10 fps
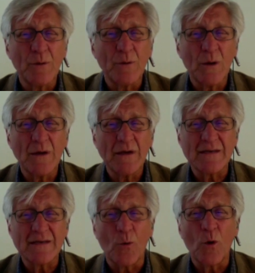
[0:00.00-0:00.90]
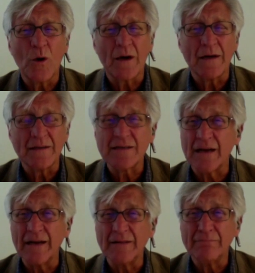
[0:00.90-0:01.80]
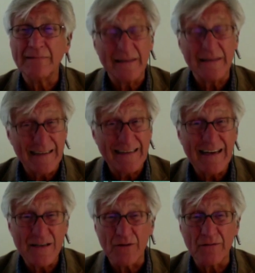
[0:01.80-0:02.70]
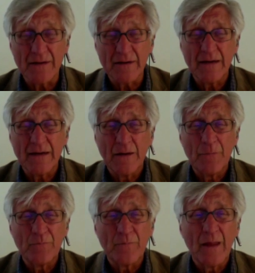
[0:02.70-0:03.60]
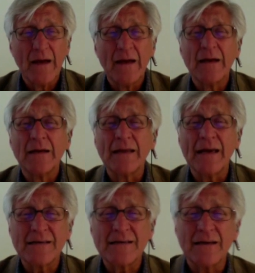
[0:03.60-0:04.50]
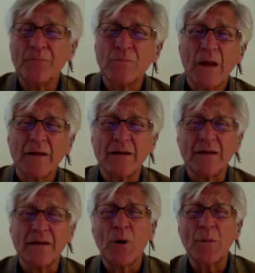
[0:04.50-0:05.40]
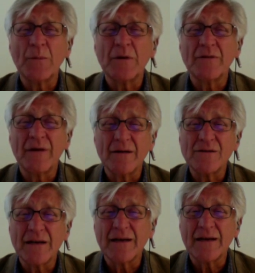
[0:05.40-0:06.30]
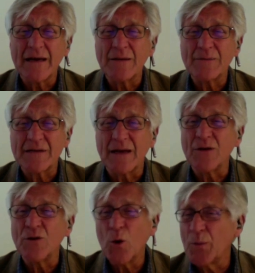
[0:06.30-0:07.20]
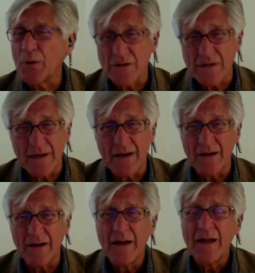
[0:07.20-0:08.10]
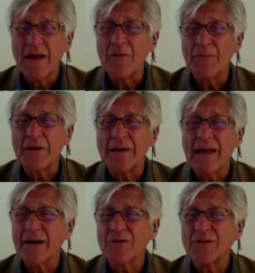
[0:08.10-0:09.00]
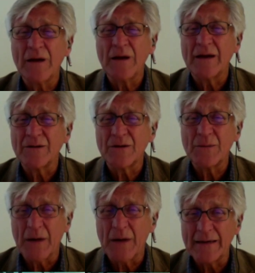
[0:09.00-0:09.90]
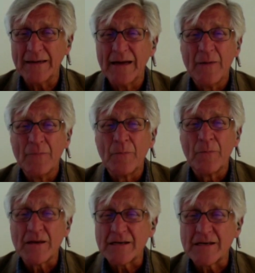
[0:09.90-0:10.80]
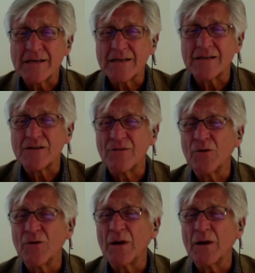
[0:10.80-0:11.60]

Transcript: employees that work on the site in the day shift. Lastly, the Department of Energy claims that no personnel have been allowed to re-enter the mine since this severe